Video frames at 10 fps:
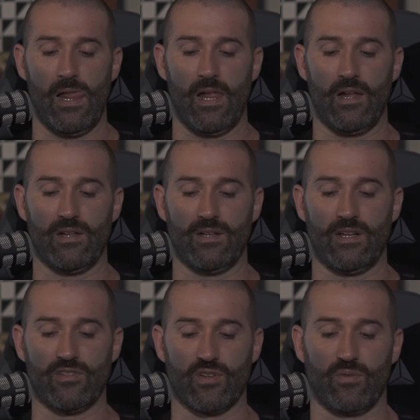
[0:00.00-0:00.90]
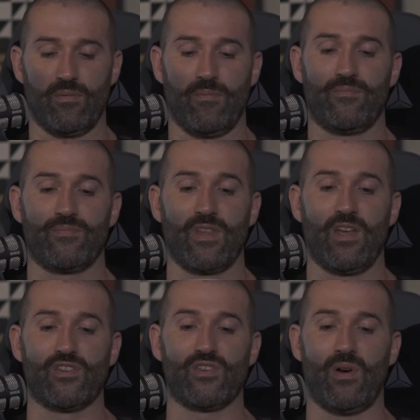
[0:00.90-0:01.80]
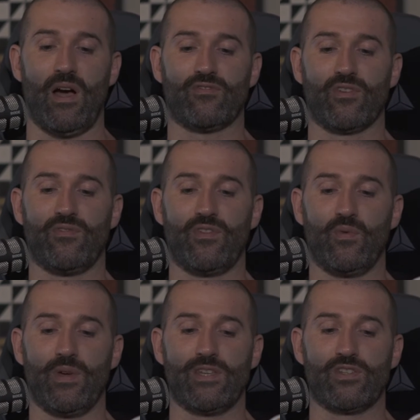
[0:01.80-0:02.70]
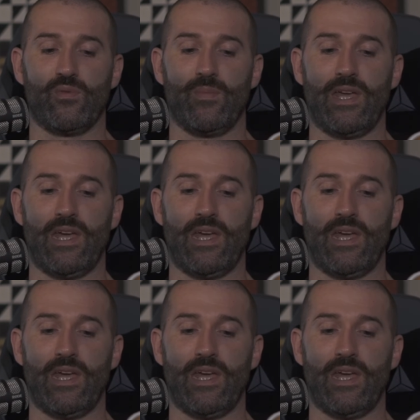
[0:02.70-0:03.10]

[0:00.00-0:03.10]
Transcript: Here's a good one. So after a few weeks, you may